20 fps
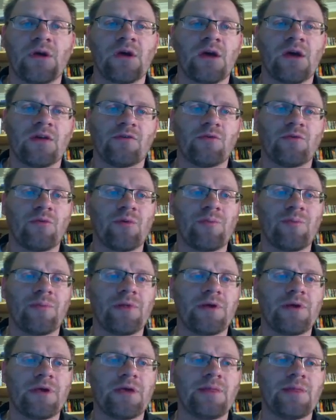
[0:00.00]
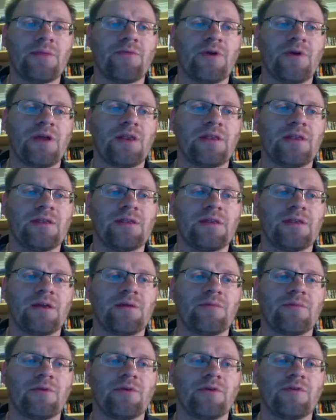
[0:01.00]
So when we plug in the right
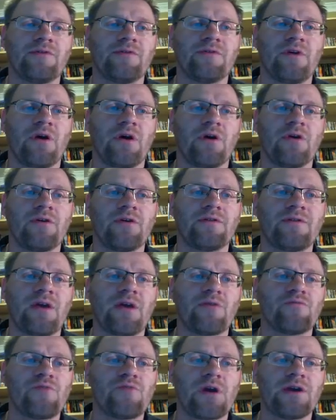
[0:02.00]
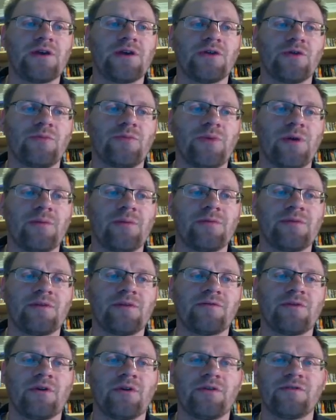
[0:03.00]
numbers, R is that regular payment,
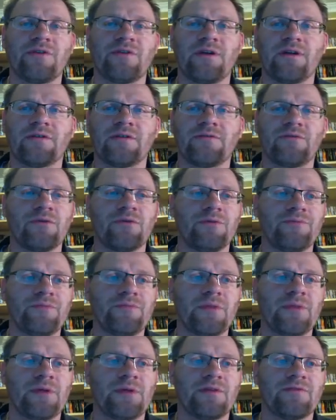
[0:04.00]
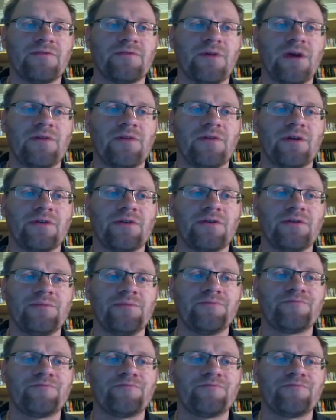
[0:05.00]
that's what R stands for, and that's 500.